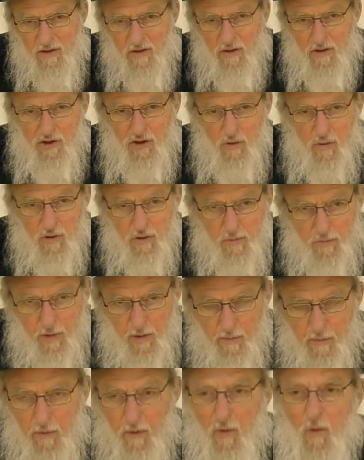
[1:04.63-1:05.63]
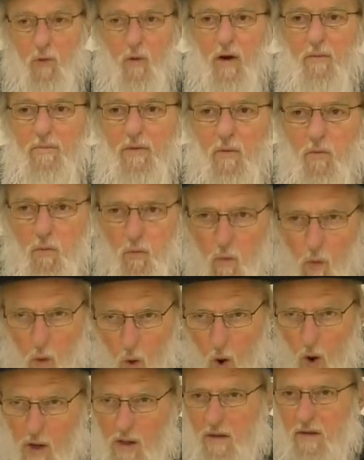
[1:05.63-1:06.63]
to the Jewish people who had been
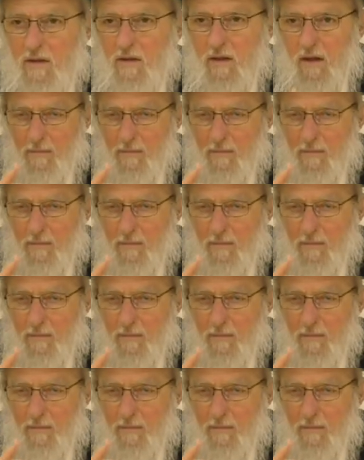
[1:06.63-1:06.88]
warned